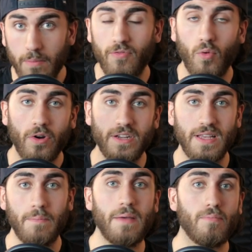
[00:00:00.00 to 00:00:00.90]
Lie number four
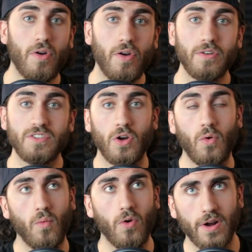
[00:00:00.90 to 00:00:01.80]
is that my prayers
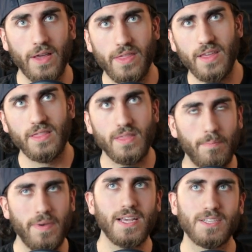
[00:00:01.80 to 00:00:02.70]
don't work. I think
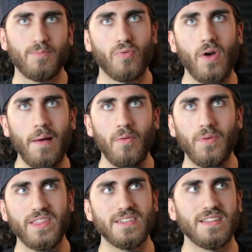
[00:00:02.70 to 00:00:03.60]
the biggest problem
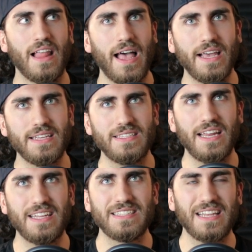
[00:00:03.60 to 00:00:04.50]
with this lie is
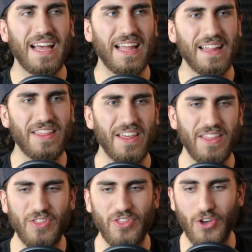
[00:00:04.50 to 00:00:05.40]
that it's uh,
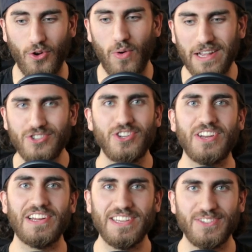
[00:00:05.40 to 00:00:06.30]
the, the
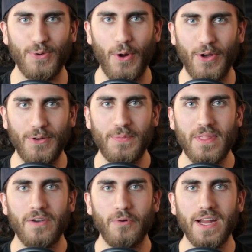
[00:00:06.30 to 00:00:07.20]
question is wrong,
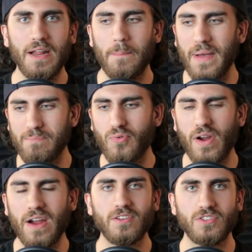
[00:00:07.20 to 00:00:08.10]
right? My
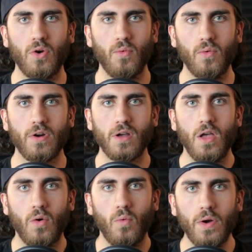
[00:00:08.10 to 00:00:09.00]
prayers don't work.
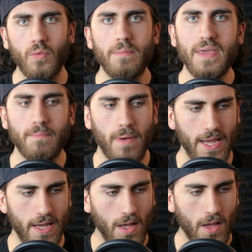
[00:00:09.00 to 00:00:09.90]
What do we mean
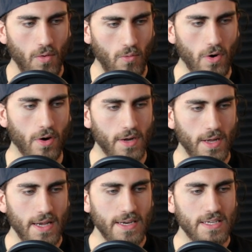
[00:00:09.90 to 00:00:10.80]
by
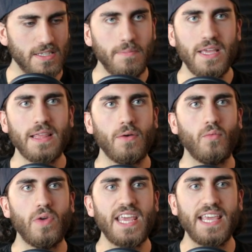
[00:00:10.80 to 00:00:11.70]
work? Does it mean that
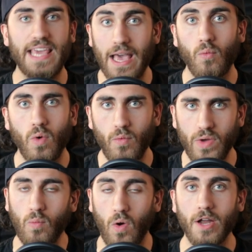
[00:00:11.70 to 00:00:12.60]
we get what
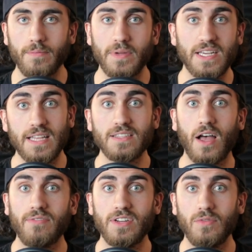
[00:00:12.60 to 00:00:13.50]
we want? Because that's
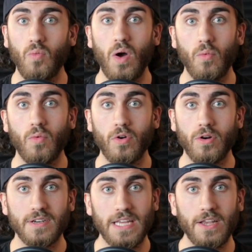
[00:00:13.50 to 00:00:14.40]
often what
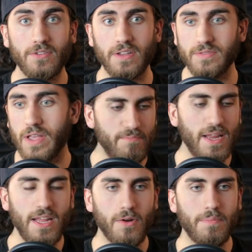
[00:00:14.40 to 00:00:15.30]
we're telling ourselves. I've
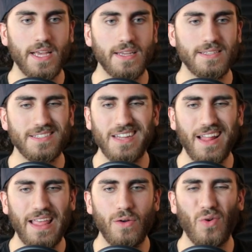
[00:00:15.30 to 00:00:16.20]
been here because it's
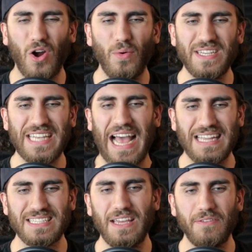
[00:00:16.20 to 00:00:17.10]
not like we're always
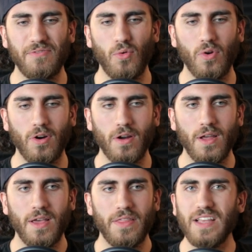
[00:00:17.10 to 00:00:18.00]
asking for
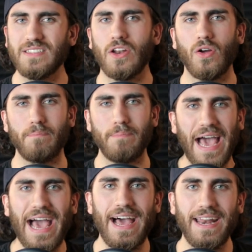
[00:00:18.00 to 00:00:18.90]
things that are
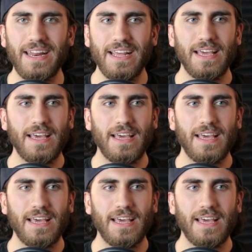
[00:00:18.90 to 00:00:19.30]
bad.